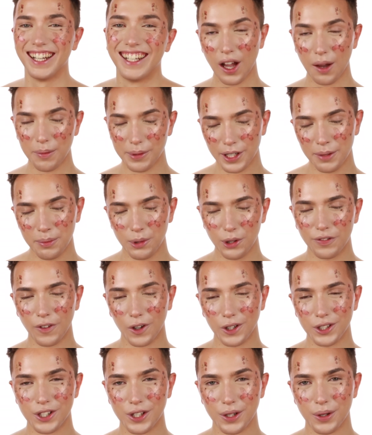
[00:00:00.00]
I'm gonna move
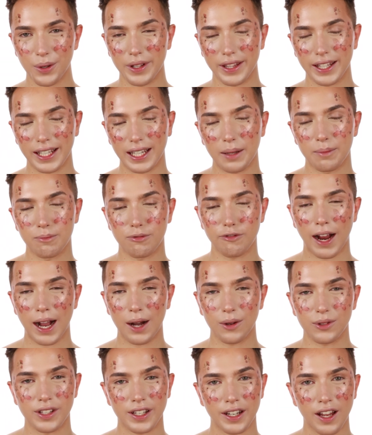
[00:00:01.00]
on to the
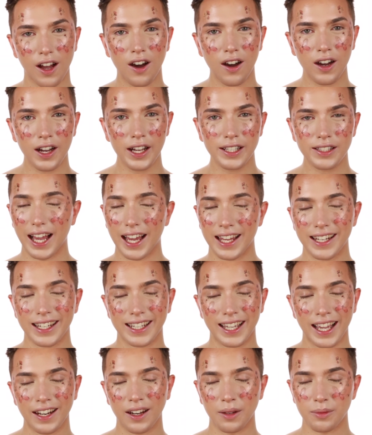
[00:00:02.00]
brows and eyes, and
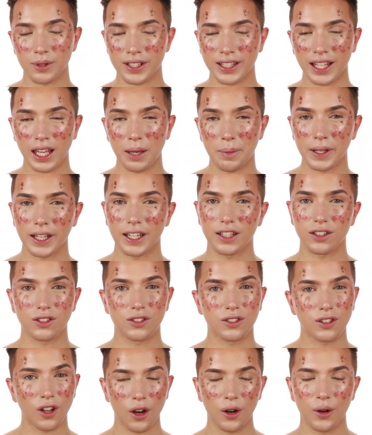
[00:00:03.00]
again I'm just keeping it
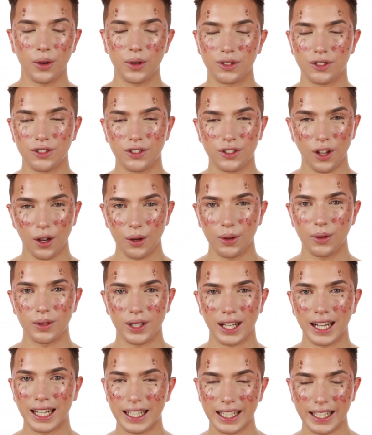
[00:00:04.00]
so
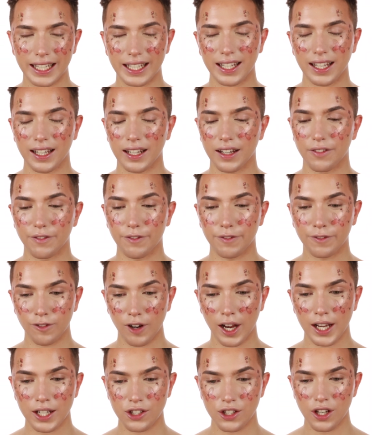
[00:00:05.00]
clean and
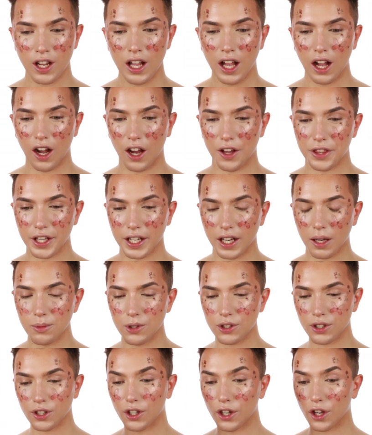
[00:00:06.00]
fresh. I think I'm
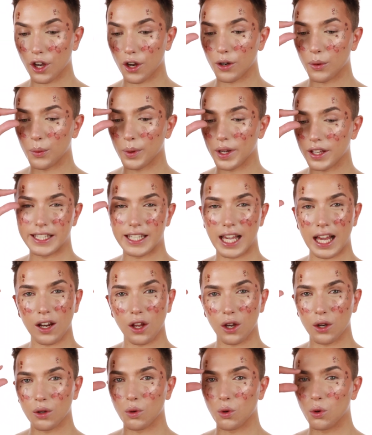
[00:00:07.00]
just gonna go with
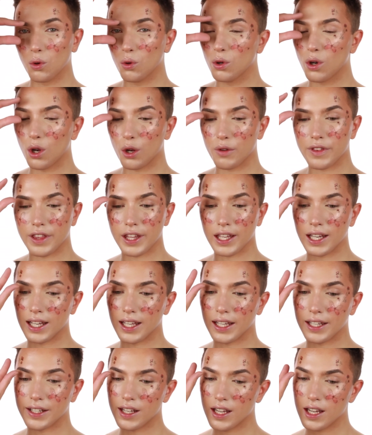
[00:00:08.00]
yellow all over the
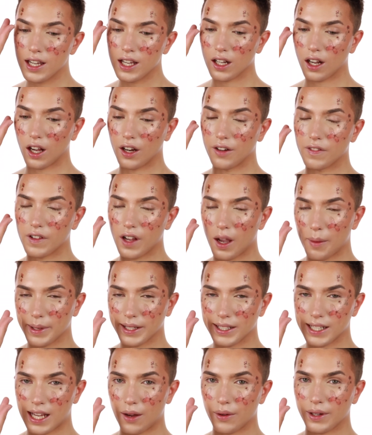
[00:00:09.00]
lid, kind of coming
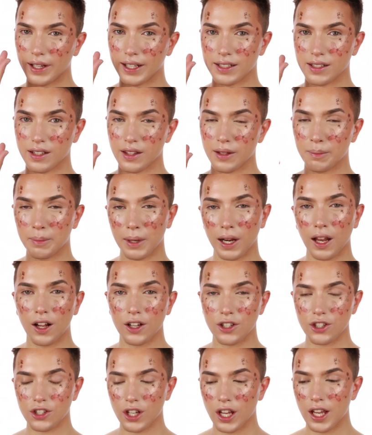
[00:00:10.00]
down into the
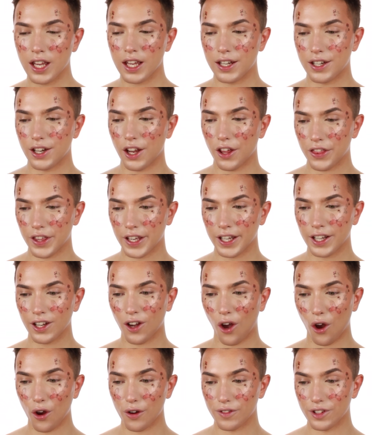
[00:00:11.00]
blush. Nothing
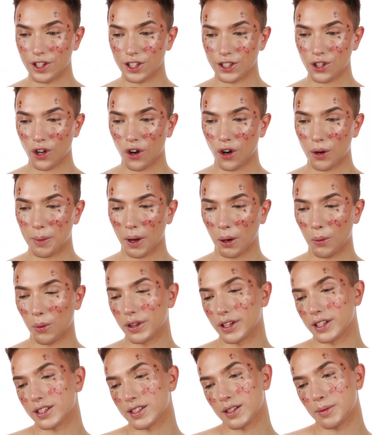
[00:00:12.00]
over the top. I want
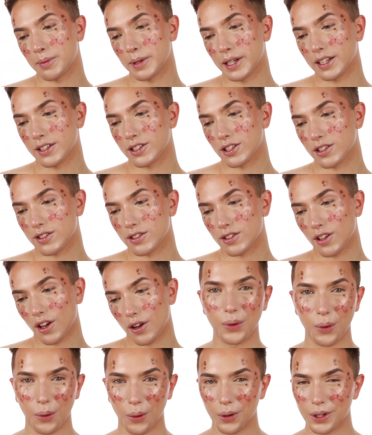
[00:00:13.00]
this to be just so
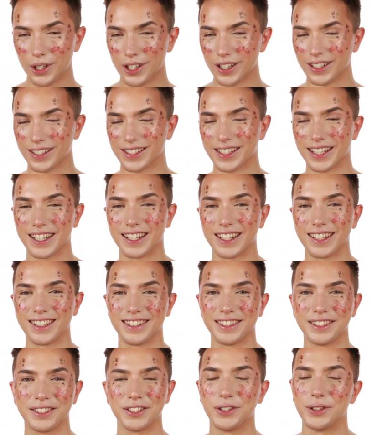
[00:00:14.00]
gorgeous and
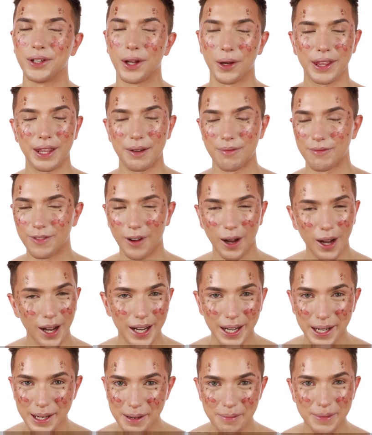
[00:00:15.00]
you know them
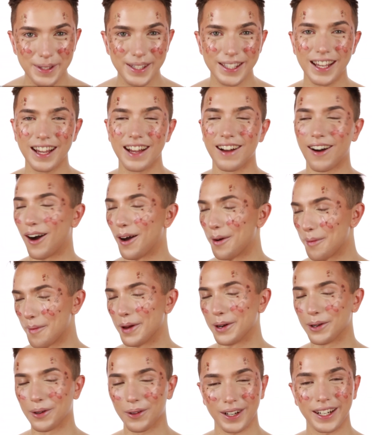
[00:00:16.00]
vibes. I'm
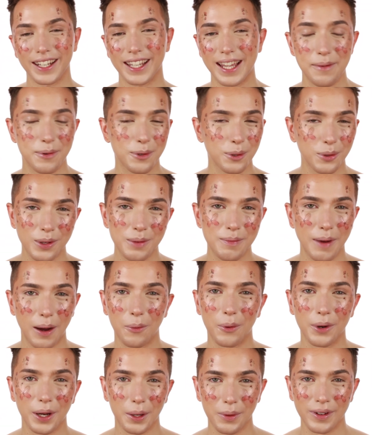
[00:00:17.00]
not going to keep talking about
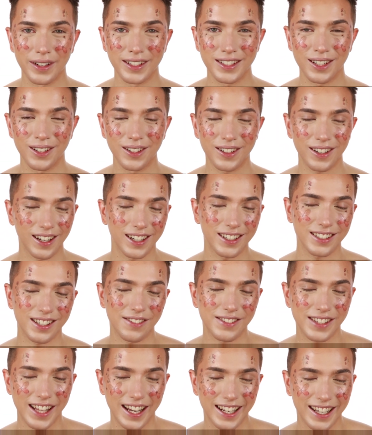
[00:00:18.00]
what I want it to look like because I've
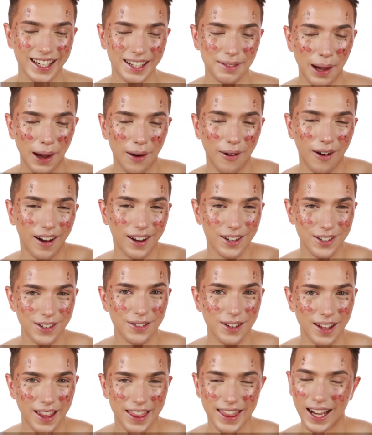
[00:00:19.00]
said it about
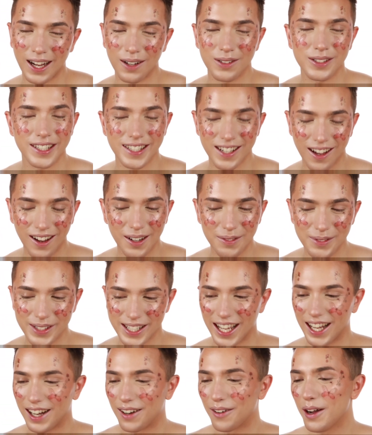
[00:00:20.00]
100,000 times
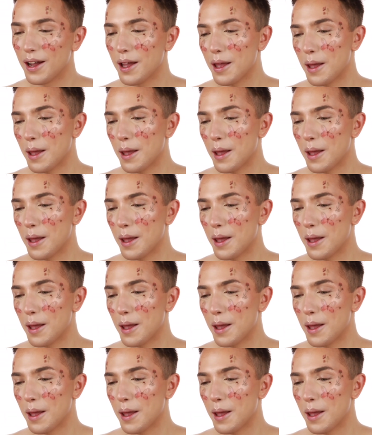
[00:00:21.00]
now.